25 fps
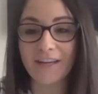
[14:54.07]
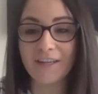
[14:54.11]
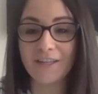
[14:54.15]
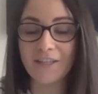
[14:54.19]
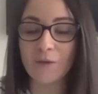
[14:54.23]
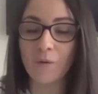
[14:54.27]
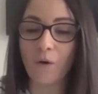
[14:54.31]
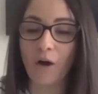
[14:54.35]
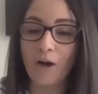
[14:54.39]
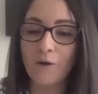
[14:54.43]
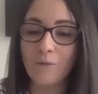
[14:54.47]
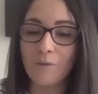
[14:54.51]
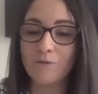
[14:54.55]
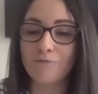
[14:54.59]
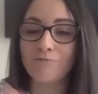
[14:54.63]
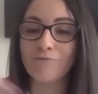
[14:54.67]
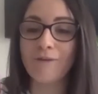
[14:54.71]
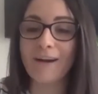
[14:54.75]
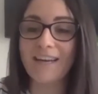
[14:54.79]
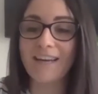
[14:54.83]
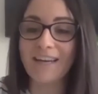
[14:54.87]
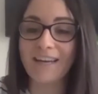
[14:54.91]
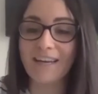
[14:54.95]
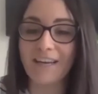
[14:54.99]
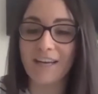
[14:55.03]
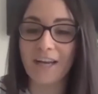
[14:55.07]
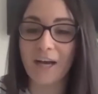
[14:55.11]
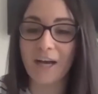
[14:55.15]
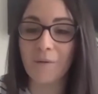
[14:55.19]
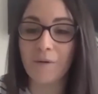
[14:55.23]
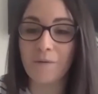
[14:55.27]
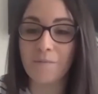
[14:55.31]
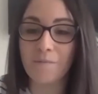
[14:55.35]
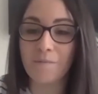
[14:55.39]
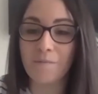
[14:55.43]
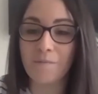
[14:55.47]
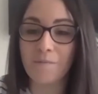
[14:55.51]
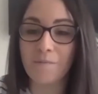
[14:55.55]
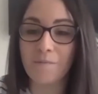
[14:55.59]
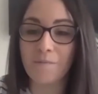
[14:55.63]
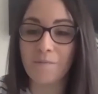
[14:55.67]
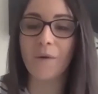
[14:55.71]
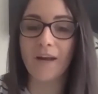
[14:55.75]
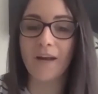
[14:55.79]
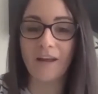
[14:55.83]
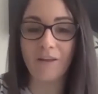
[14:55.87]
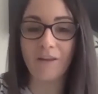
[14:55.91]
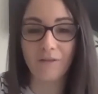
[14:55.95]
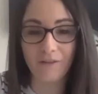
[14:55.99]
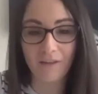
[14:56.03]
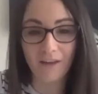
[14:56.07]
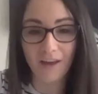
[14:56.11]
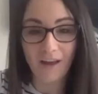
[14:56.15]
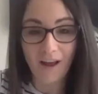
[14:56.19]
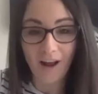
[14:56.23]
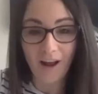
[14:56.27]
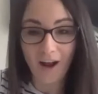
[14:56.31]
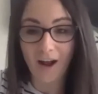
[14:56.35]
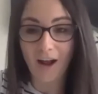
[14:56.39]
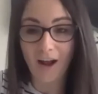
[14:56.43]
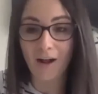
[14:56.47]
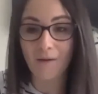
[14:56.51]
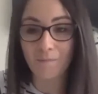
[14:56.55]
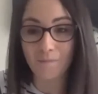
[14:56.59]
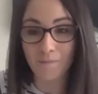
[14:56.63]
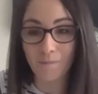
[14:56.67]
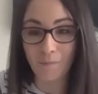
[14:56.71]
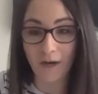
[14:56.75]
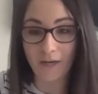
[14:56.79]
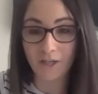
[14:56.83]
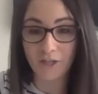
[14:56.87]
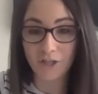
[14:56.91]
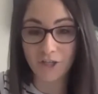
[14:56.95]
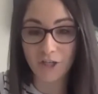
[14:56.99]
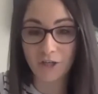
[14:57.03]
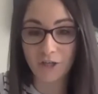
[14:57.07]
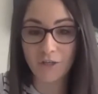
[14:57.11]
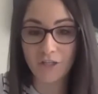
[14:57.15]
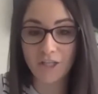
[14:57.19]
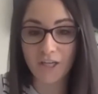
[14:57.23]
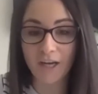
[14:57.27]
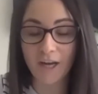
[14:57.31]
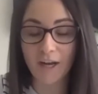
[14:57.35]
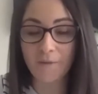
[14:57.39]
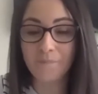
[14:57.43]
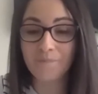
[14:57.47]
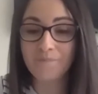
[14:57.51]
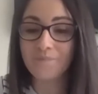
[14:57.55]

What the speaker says: So I would regularly go and meet with my tutor.